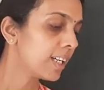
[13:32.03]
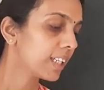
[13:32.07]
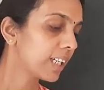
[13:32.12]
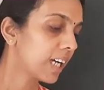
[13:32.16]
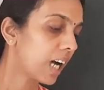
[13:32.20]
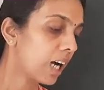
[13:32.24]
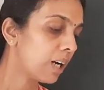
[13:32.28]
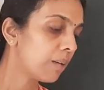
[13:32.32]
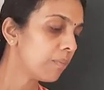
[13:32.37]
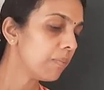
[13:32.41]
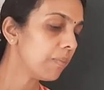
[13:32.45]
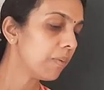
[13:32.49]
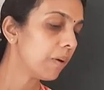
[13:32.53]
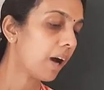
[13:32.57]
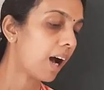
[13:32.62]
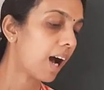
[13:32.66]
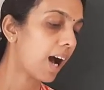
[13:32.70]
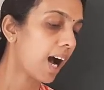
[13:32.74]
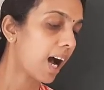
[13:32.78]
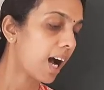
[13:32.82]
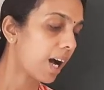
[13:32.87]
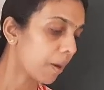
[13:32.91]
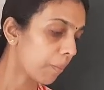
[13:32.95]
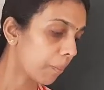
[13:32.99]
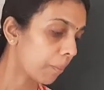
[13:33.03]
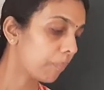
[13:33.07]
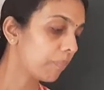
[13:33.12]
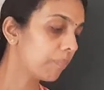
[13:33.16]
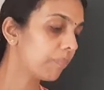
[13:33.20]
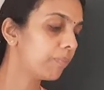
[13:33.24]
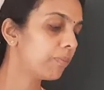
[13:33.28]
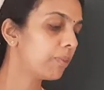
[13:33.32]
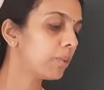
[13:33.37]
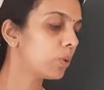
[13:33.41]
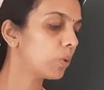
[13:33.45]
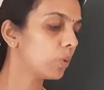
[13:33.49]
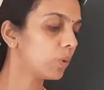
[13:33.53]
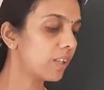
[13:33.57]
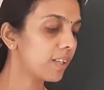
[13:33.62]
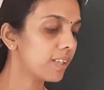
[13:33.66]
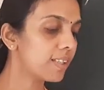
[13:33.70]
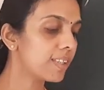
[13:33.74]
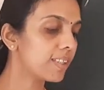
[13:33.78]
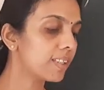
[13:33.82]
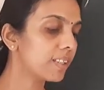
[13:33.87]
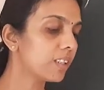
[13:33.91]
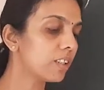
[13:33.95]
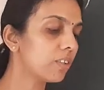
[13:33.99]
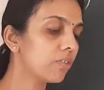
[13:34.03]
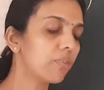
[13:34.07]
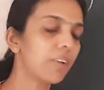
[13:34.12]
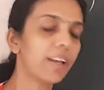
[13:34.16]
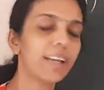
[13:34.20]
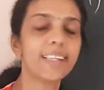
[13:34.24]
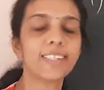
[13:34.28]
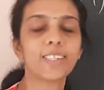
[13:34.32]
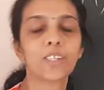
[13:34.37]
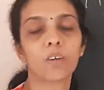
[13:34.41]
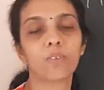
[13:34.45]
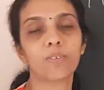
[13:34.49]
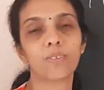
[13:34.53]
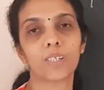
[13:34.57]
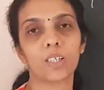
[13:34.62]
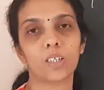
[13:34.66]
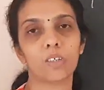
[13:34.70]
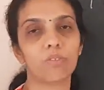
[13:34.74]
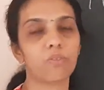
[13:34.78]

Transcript: come up to the surface of